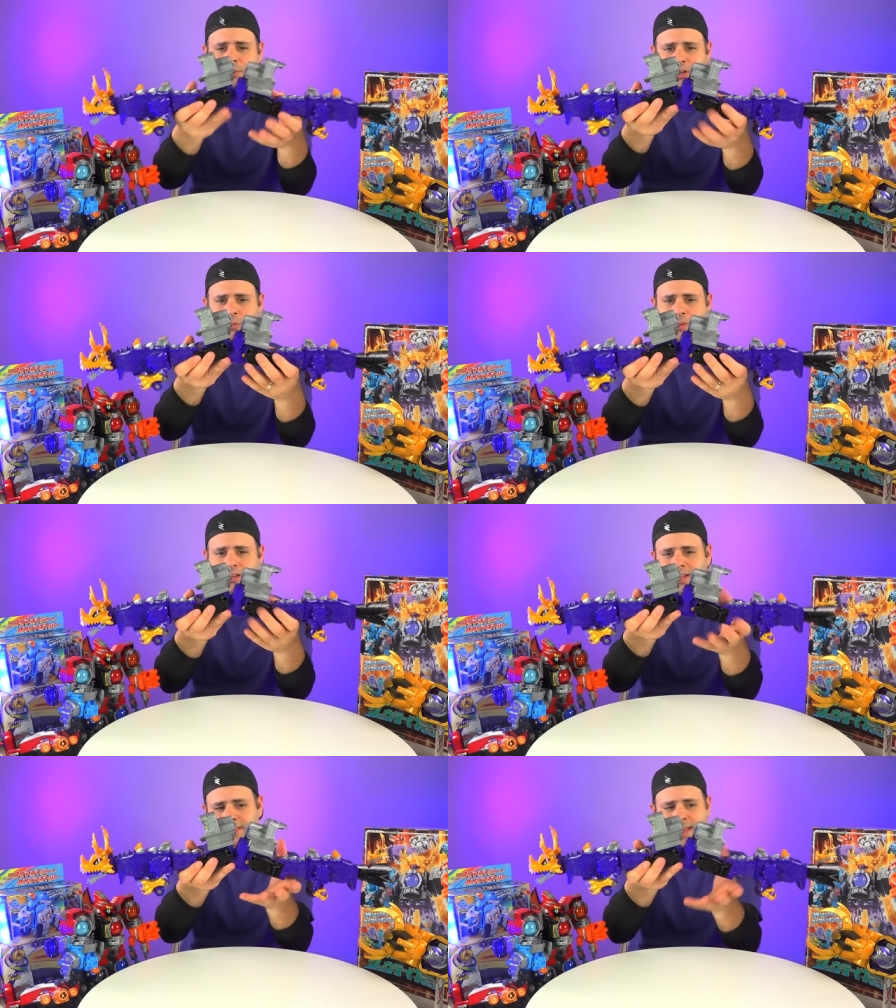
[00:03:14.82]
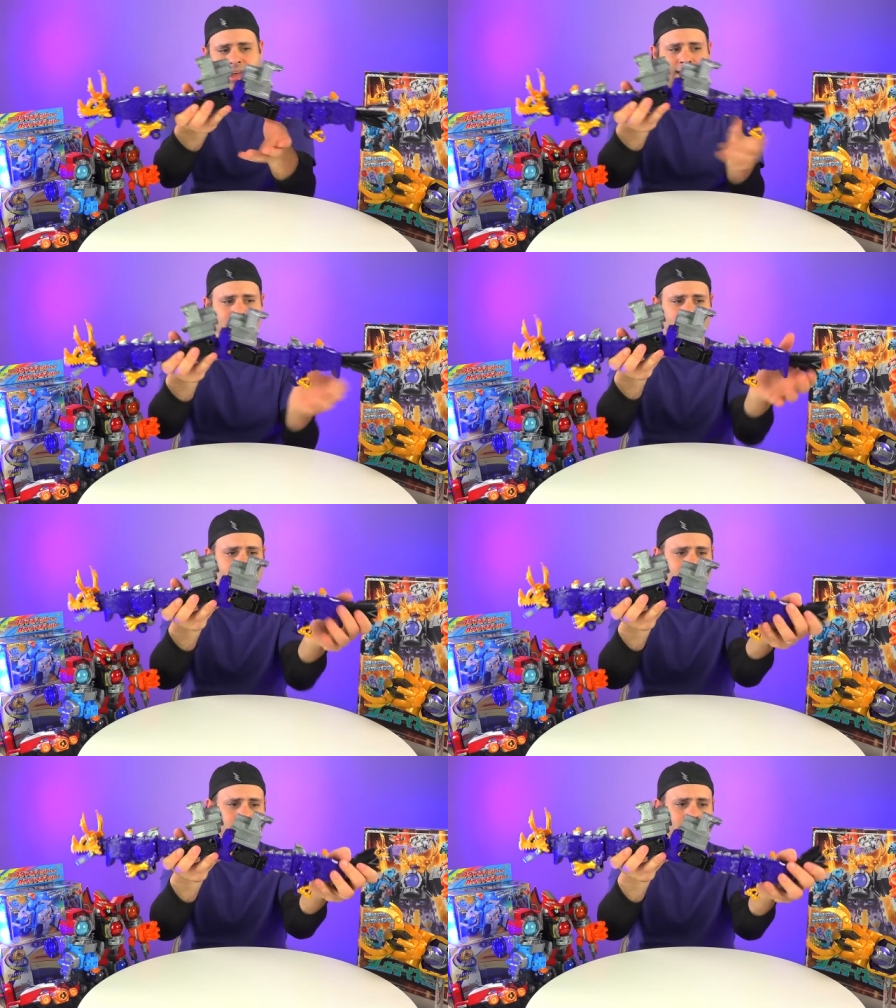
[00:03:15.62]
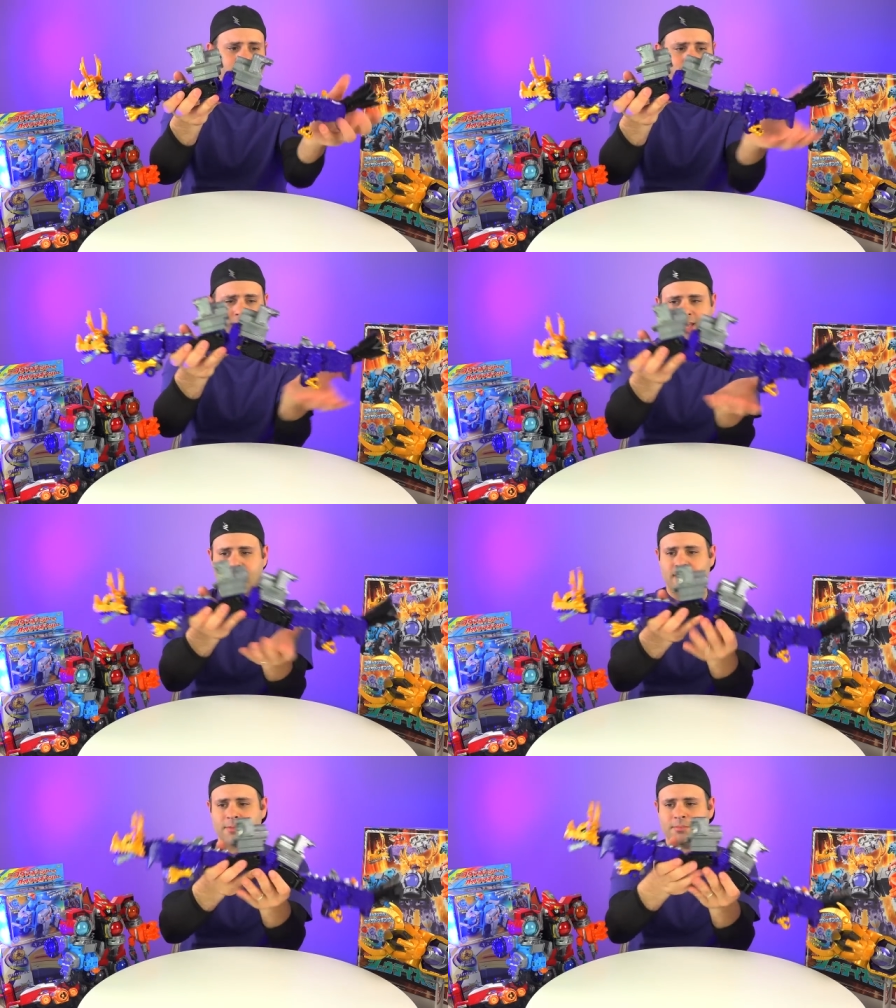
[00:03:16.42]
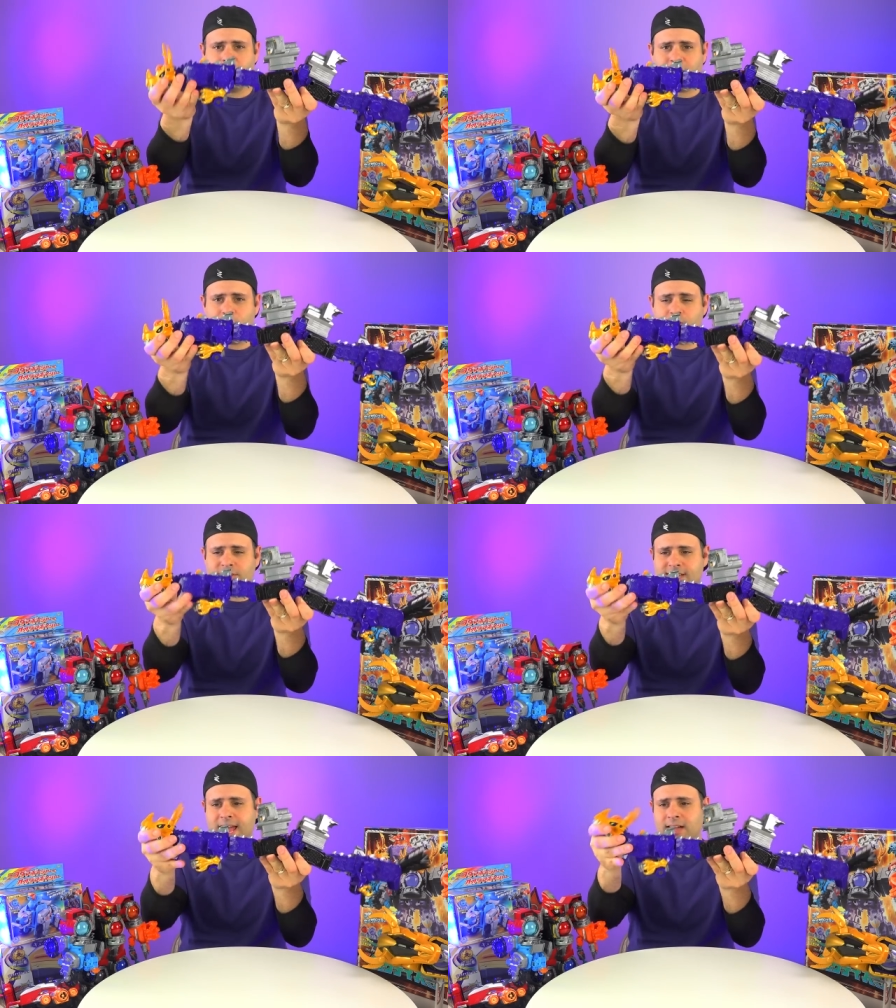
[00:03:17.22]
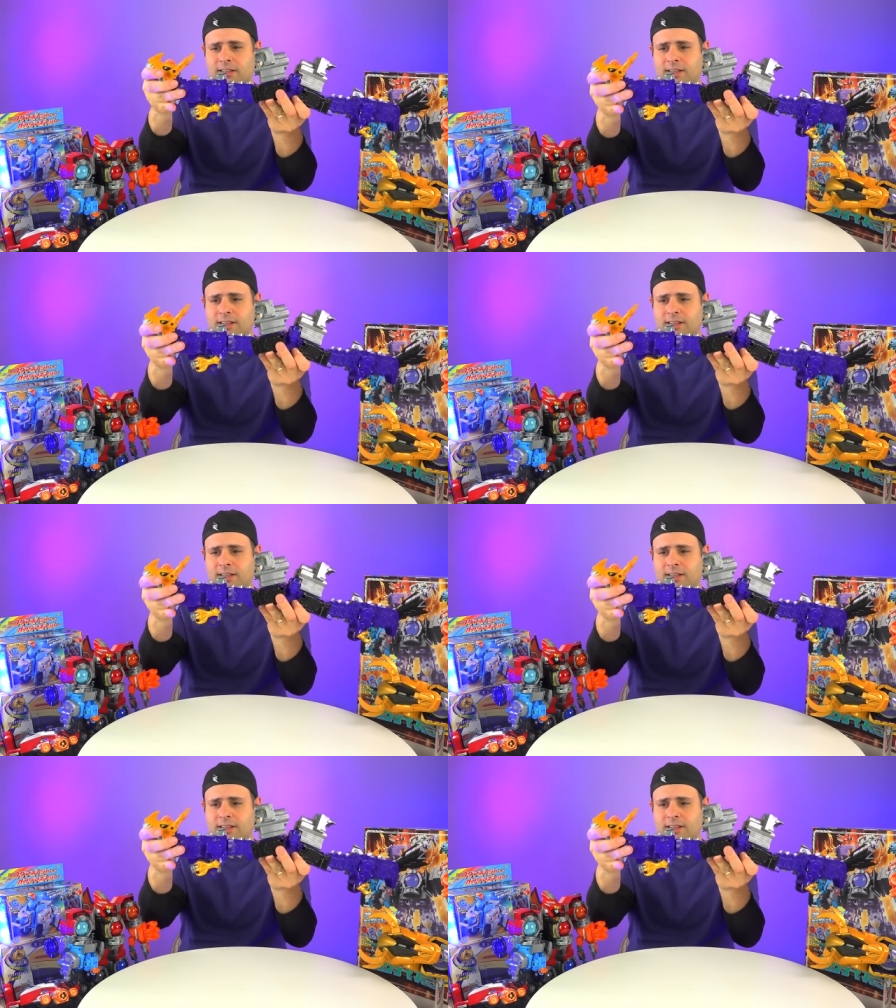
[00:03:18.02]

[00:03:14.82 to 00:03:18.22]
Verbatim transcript: them a little bit like that. You could put that up. You can move his neck a